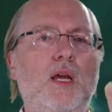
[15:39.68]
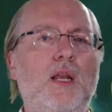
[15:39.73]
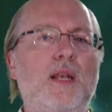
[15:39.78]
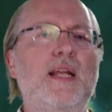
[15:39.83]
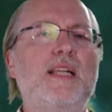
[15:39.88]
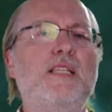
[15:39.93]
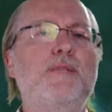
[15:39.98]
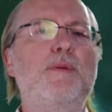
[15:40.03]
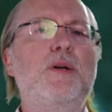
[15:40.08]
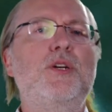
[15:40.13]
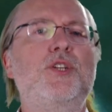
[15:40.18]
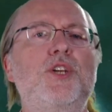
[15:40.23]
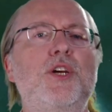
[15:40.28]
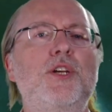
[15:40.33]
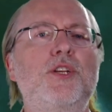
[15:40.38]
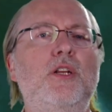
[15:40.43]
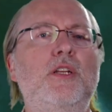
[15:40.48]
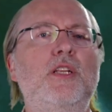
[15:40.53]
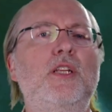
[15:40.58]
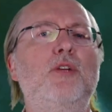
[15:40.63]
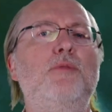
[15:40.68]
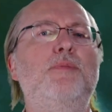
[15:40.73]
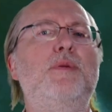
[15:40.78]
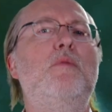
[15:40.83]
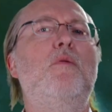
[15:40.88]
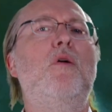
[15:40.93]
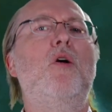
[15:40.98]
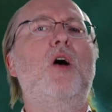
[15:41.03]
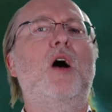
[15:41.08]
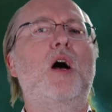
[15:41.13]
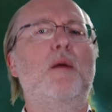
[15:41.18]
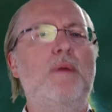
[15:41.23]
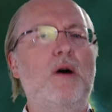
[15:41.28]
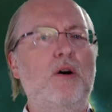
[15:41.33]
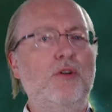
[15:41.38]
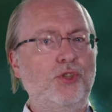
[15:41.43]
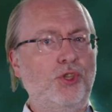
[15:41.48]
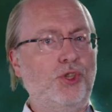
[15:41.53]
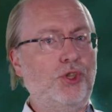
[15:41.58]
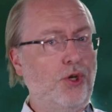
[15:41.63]
Let's mention a little bit more
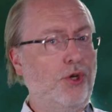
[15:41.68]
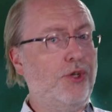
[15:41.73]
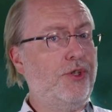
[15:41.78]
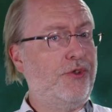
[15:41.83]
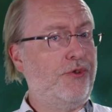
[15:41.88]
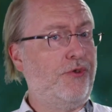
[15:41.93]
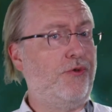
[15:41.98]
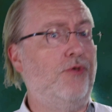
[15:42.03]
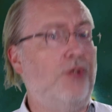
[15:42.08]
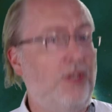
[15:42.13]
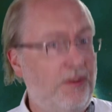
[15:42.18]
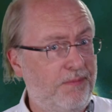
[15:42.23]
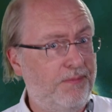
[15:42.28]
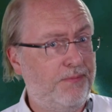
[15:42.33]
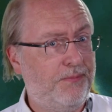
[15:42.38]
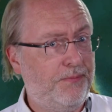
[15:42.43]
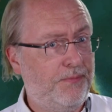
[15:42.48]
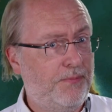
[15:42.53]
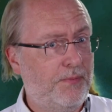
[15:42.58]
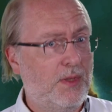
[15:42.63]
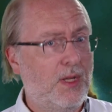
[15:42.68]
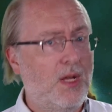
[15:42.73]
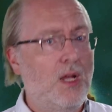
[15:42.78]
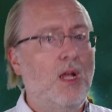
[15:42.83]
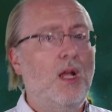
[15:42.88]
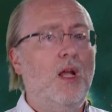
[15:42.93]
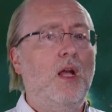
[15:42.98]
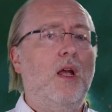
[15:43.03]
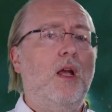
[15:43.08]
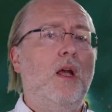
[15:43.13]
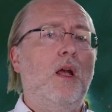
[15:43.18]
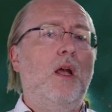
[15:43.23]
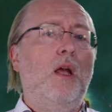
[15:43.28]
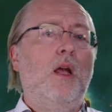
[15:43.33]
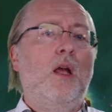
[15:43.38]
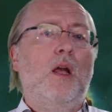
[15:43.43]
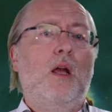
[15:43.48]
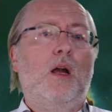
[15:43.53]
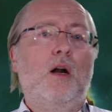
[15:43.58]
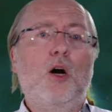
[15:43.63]
about choice 3.
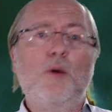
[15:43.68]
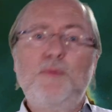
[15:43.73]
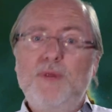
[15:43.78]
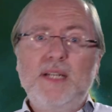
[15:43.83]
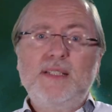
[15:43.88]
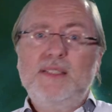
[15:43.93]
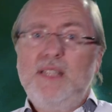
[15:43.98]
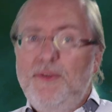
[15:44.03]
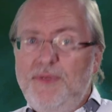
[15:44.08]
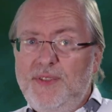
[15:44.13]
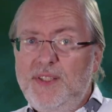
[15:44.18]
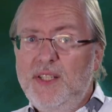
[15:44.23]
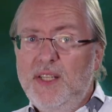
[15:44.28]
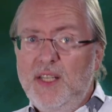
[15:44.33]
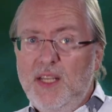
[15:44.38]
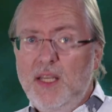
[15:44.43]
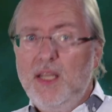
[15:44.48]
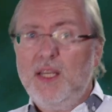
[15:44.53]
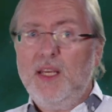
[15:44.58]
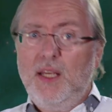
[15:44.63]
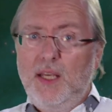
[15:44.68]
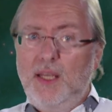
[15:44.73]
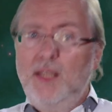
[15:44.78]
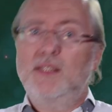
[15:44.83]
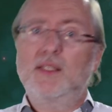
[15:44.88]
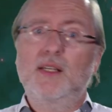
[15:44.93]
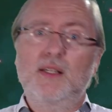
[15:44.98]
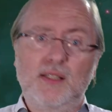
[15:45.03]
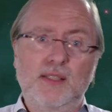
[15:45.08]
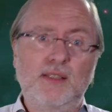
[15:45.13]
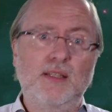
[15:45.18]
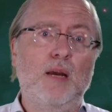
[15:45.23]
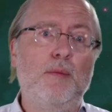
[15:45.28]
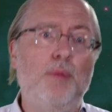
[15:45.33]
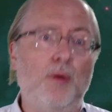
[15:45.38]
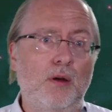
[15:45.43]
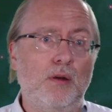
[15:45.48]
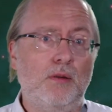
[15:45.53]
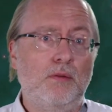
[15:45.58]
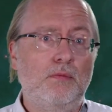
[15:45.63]
Objective-C is
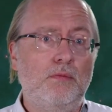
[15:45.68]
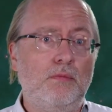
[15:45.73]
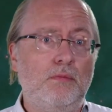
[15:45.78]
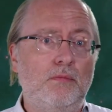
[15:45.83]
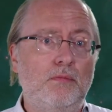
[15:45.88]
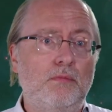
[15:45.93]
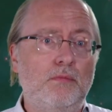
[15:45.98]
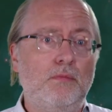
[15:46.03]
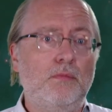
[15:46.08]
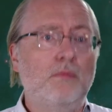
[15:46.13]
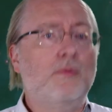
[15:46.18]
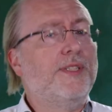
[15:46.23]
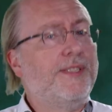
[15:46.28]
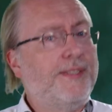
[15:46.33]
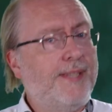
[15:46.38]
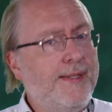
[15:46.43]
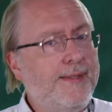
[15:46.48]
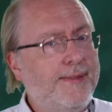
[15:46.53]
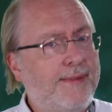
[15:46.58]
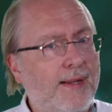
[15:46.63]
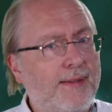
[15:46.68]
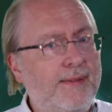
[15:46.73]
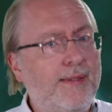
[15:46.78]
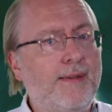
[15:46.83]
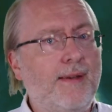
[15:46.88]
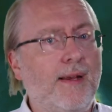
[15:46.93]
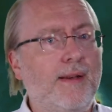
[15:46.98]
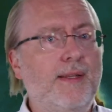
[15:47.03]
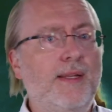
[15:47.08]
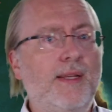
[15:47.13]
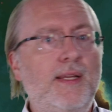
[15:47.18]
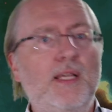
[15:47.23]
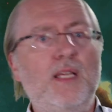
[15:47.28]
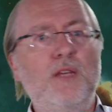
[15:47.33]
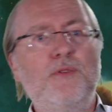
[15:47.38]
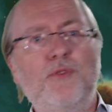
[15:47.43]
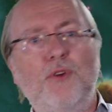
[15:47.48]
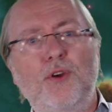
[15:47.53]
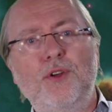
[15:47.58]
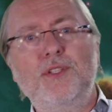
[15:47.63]
stable syntactically,
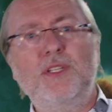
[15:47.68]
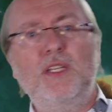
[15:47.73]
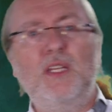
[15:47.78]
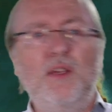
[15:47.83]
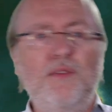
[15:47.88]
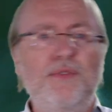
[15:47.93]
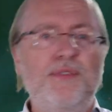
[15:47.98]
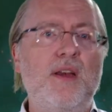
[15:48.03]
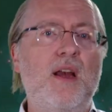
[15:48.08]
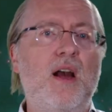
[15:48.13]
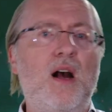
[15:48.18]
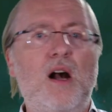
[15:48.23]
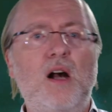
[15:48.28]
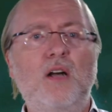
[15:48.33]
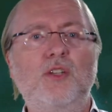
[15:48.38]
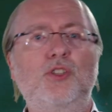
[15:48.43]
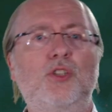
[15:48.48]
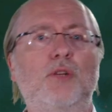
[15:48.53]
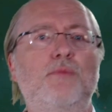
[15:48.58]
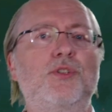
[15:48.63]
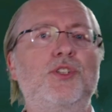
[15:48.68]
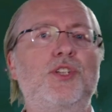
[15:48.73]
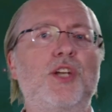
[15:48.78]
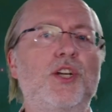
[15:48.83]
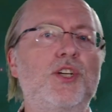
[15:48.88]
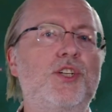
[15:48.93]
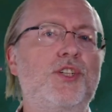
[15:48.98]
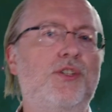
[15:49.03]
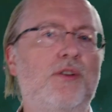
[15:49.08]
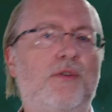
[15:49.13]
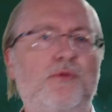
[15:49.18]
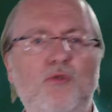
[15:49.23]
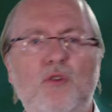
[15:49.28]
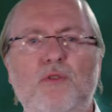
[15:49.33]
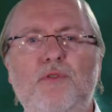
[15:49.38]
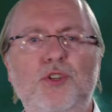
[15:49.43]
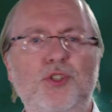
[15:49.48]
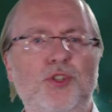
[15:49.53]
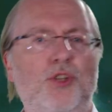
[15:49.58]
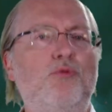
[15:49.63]
even if there are some changes of
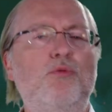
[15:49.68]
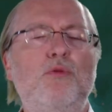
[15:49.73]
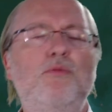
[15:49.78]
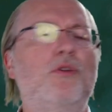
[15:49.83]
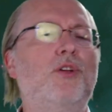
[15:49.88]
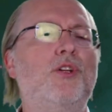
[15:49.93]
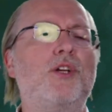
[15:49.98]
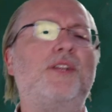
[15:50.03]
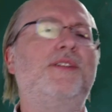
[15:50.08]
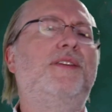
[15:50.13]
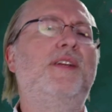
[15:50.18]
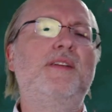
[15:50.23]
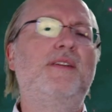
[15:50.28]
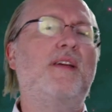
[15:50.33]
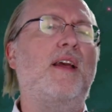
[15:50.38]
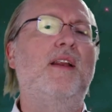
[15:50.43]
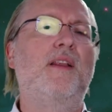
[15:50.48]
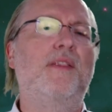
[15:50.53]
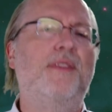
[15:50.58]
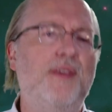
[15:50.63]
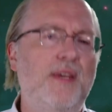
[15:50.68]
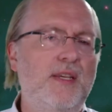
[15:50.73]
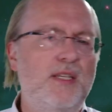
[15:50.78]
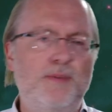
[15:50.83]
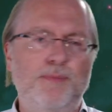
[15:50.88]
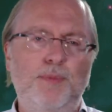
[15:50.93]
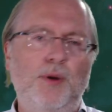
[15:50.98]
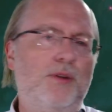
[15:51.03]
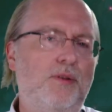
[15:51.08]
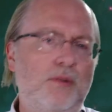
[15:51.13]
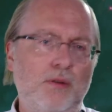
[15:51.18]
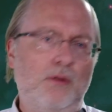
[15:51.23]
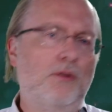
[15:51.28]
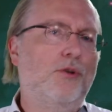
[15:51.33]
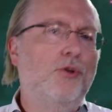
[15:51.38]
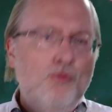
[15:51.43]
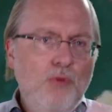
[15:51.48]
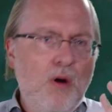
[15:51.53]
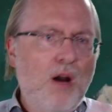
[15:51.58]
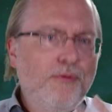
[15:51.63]
convention. We will not detail this, but
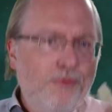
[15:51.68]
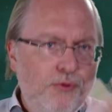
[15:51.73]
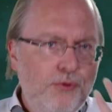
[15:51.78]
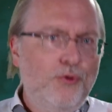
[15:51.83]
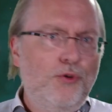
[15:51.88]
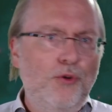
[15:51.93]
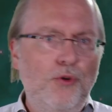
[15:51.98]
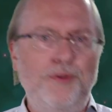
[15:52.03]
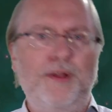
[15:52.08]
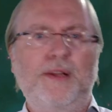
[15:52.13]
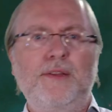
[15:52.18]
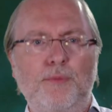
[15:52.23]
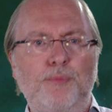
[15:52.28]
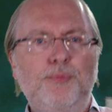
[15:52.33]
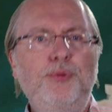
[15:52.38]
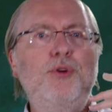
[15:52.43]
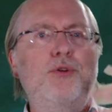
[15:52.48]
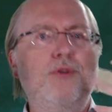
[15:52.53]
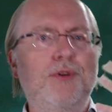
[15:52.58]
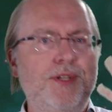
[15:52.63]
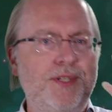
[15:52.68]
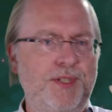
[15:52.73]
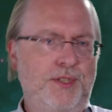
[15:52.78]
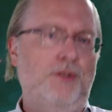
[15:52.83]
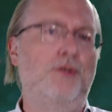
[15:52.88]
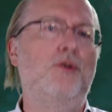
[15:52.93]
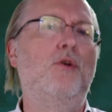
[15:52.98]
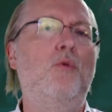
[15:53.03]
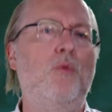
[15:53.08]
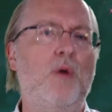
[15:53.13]
you have to know that purists know